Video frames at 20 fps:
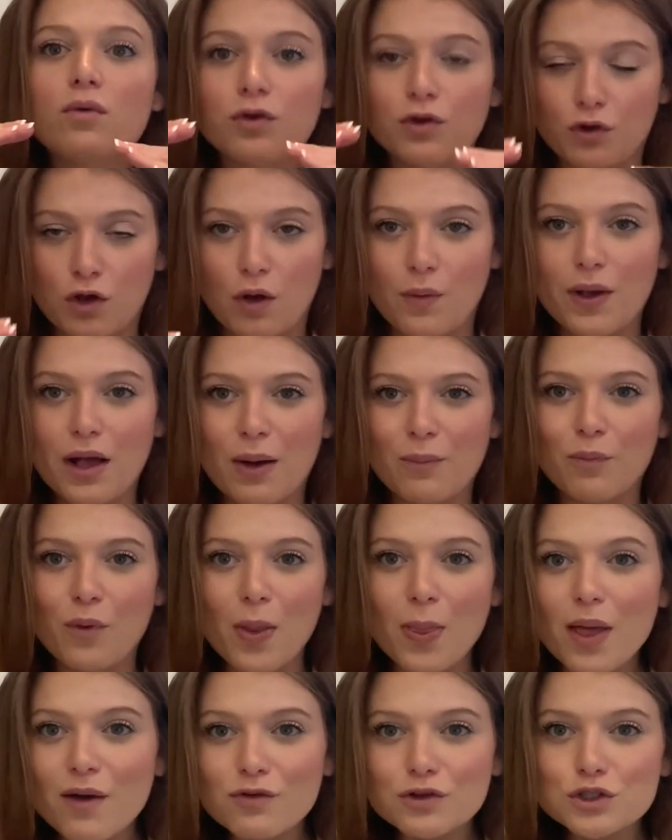you're going up
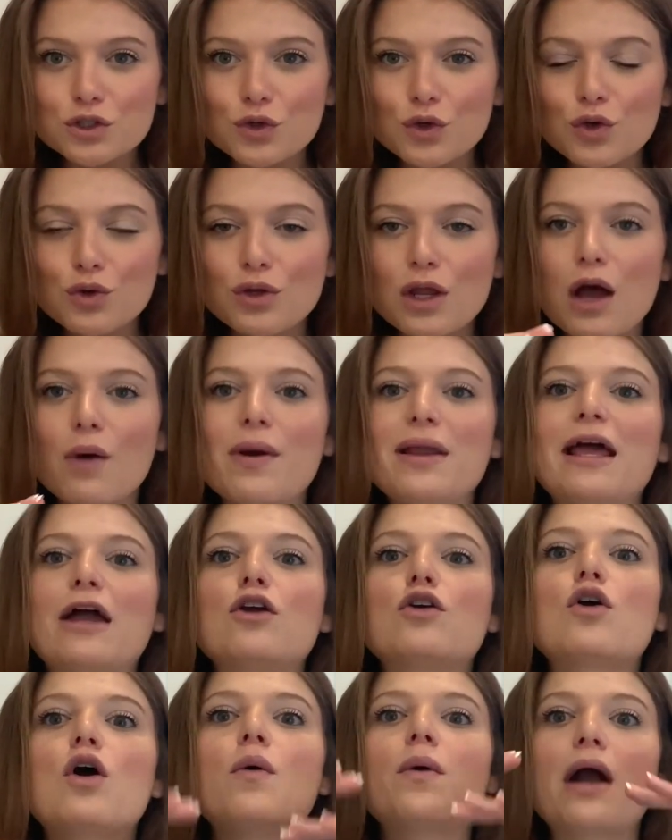one level to who you know, and now
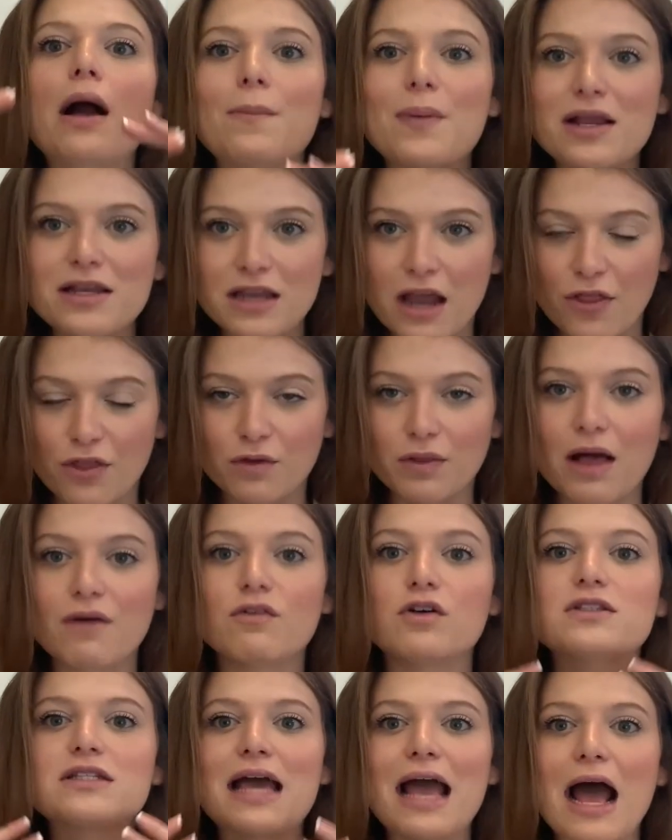you're going up another
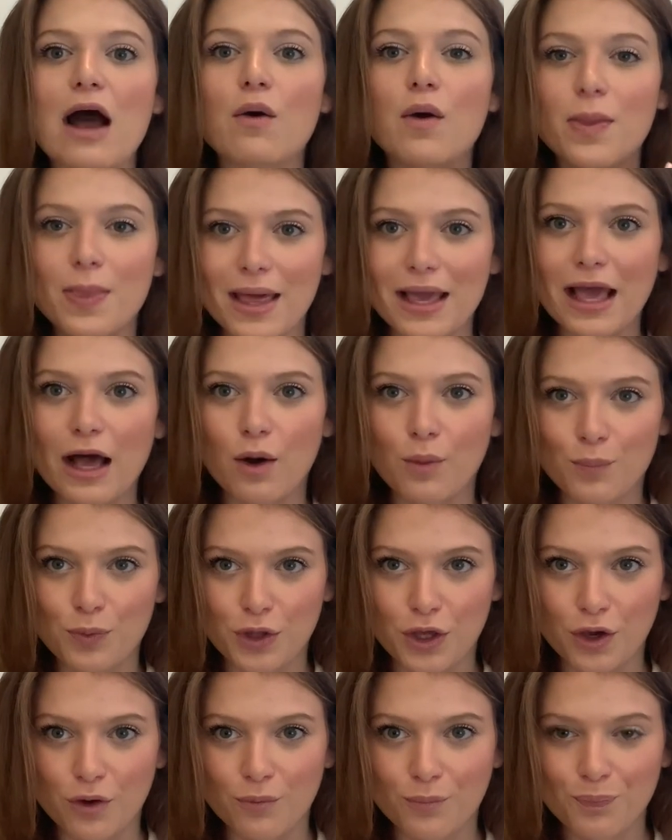level to how can they help
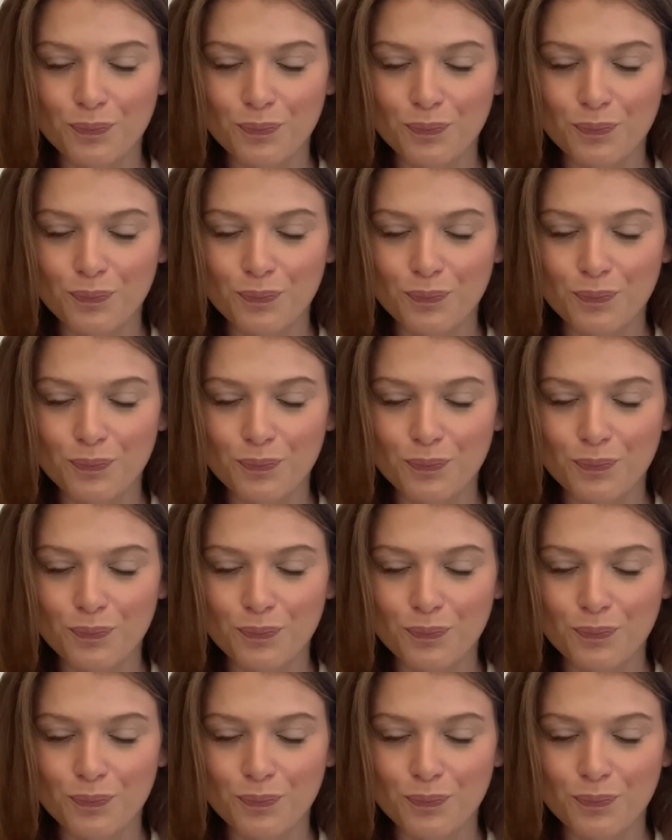you.